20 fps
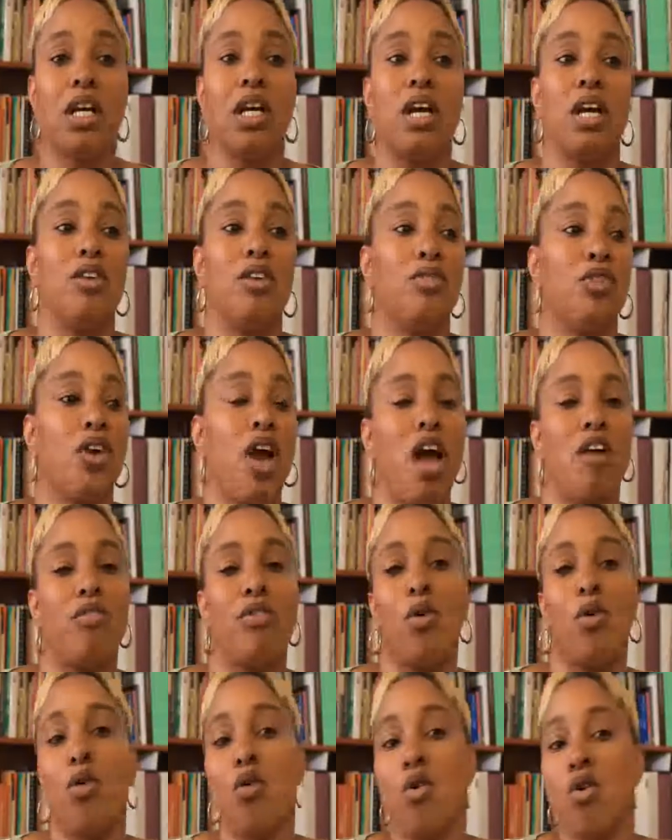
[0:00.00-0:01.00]
if you're
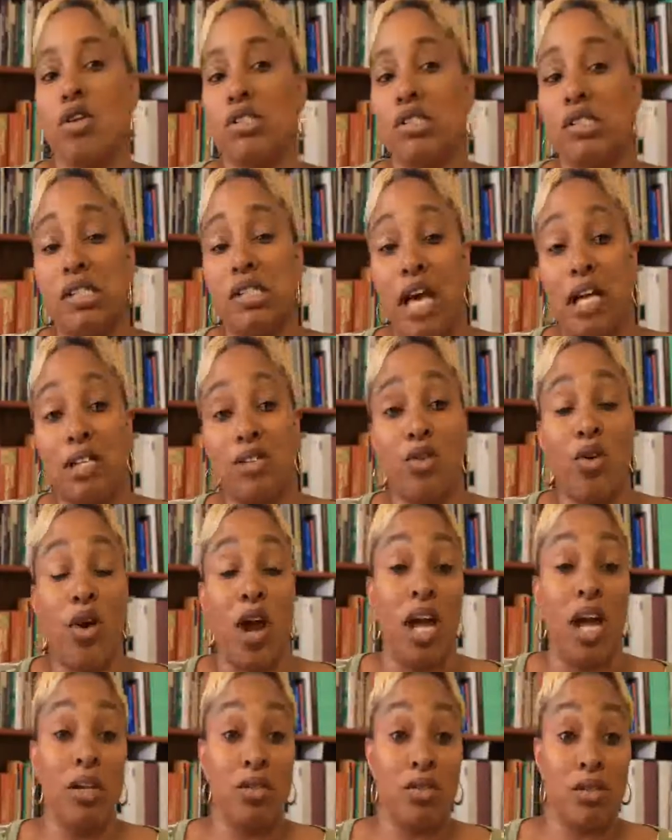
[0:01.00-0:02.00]
having oral sex or
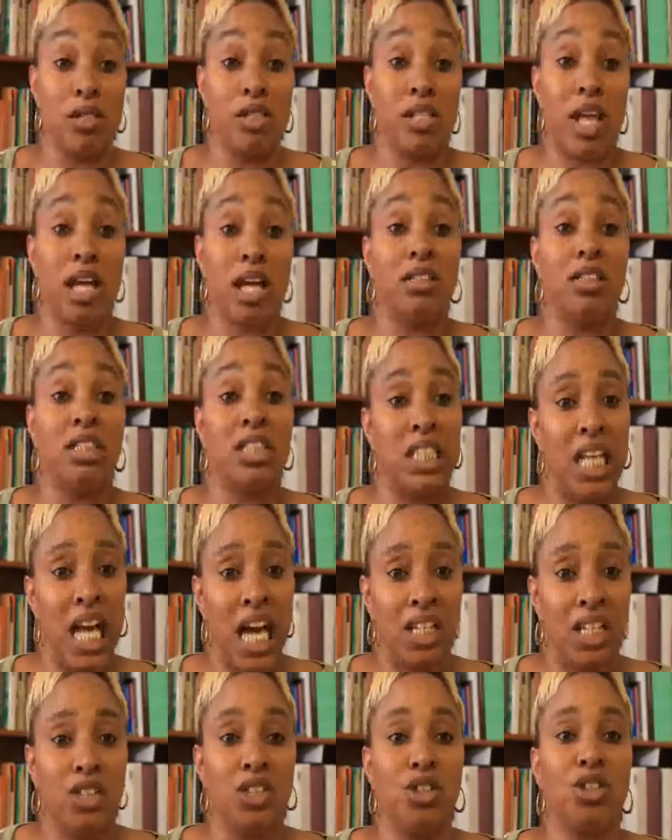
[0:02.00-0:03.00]
anal sex,
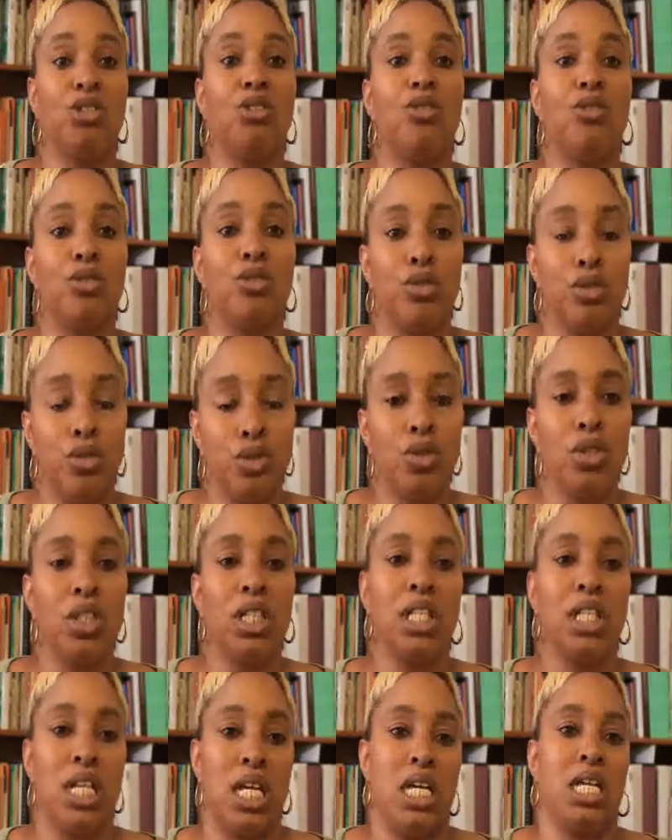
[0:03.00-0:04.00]
yes, you
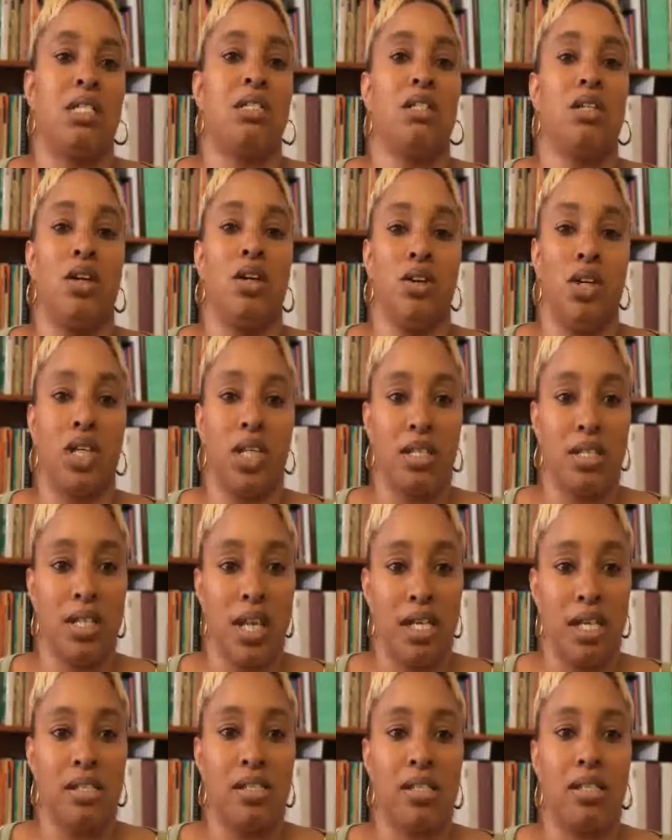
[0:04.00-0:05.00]
truly need to go get
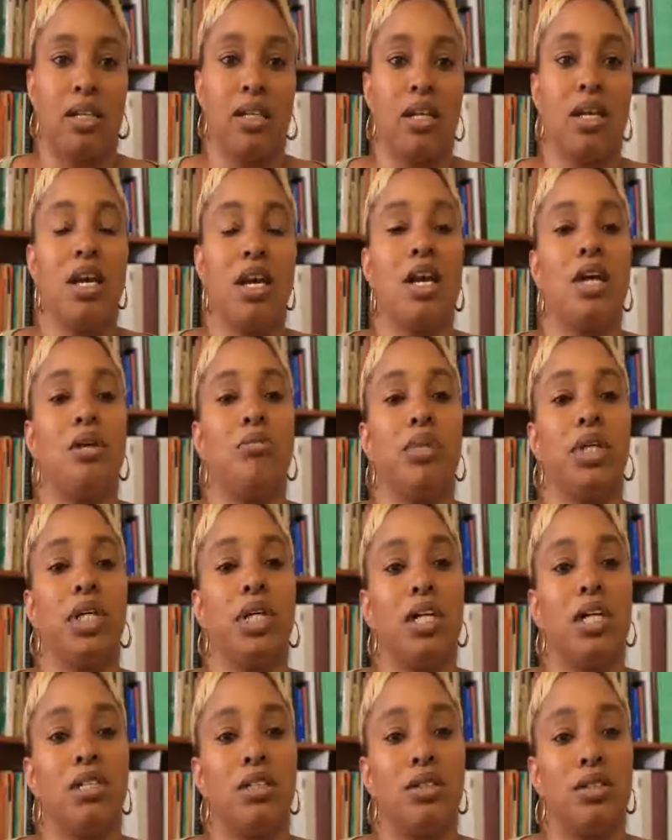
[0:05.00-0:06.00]
tested.
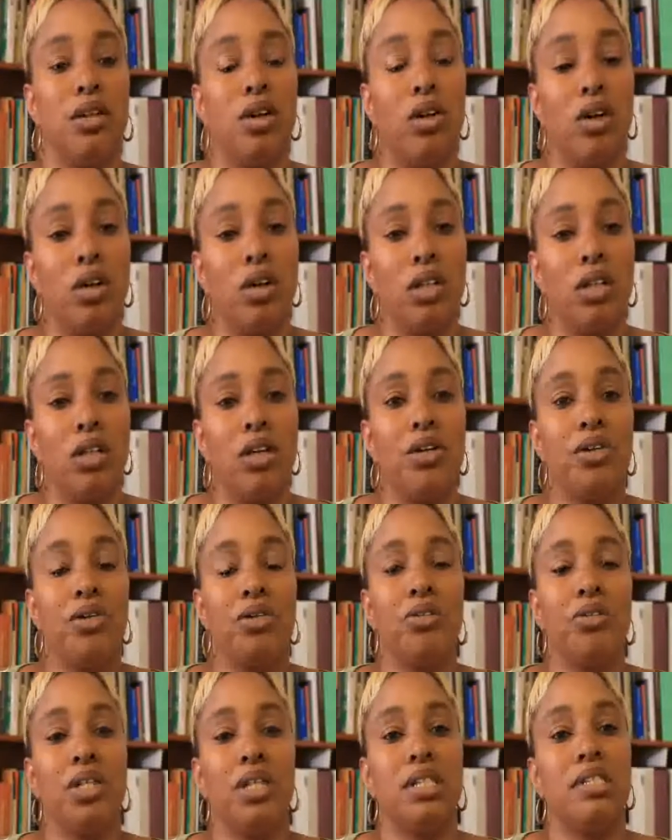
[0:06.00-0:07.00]
Because the earlier
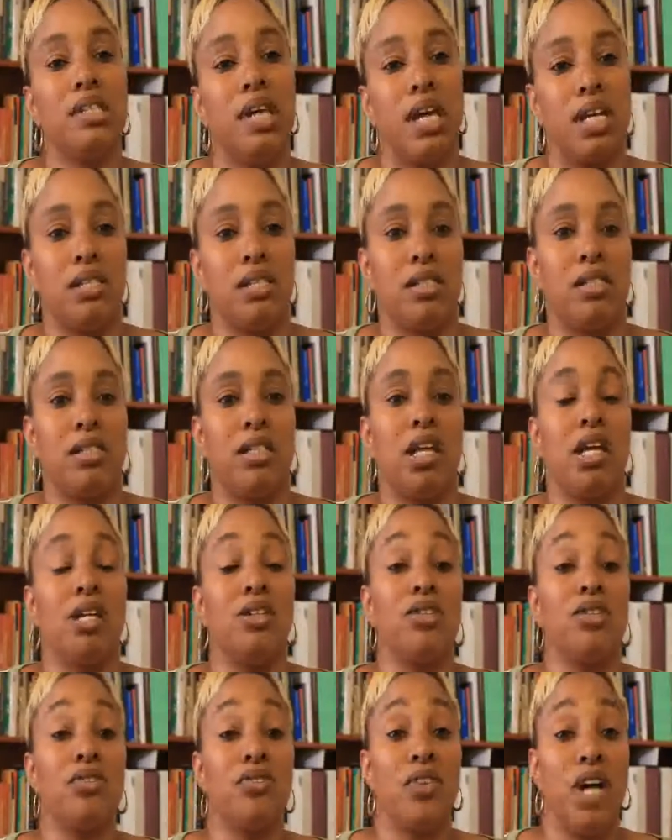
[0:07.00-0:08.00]
you get tested and
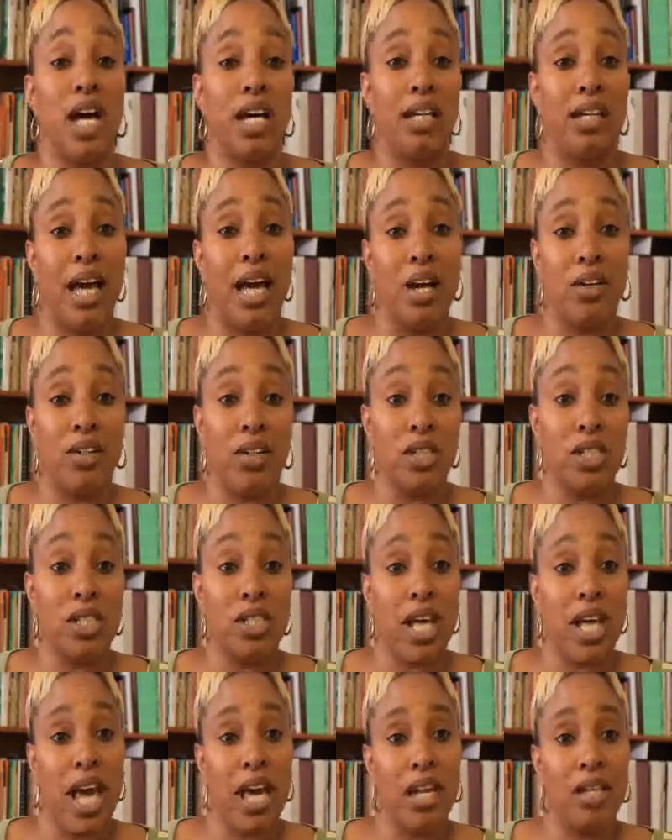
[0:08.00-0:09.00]
you find out your
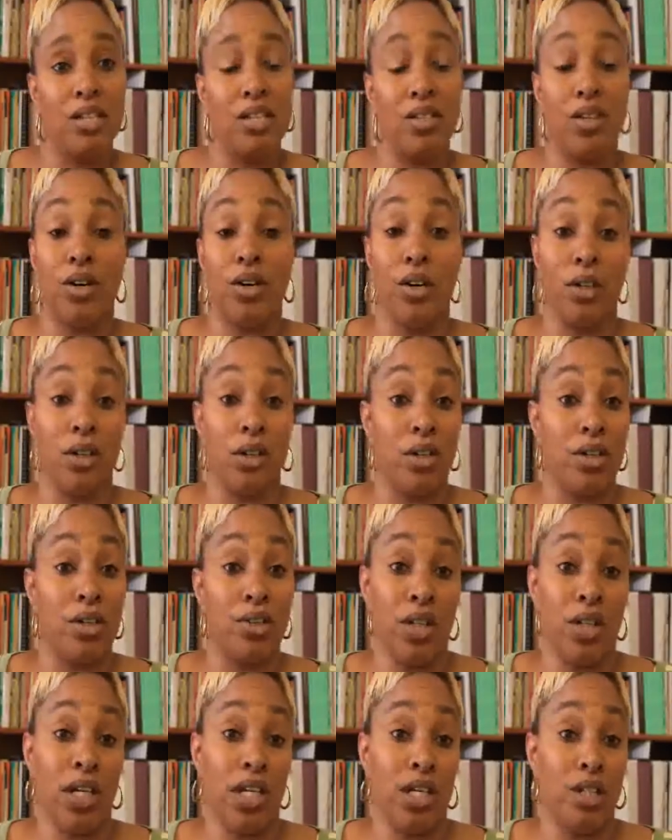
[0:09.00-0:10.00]
status, the earlier
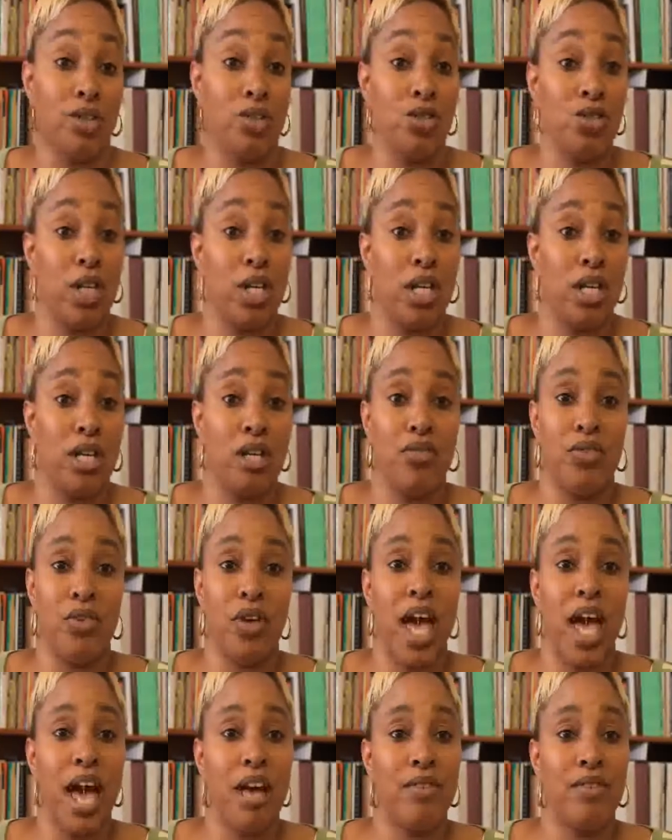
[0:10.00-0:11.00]
you can get treated if you
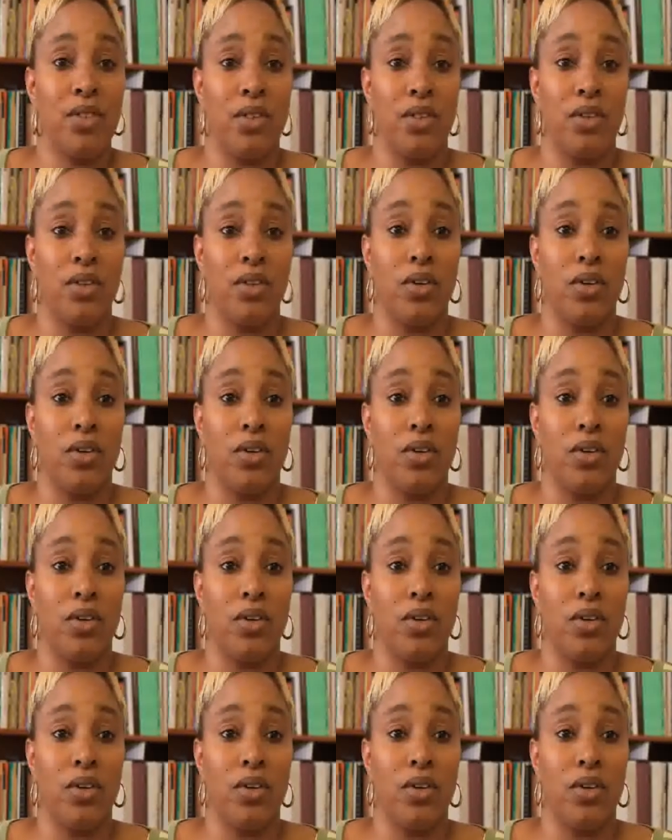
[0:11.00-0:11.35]
have to.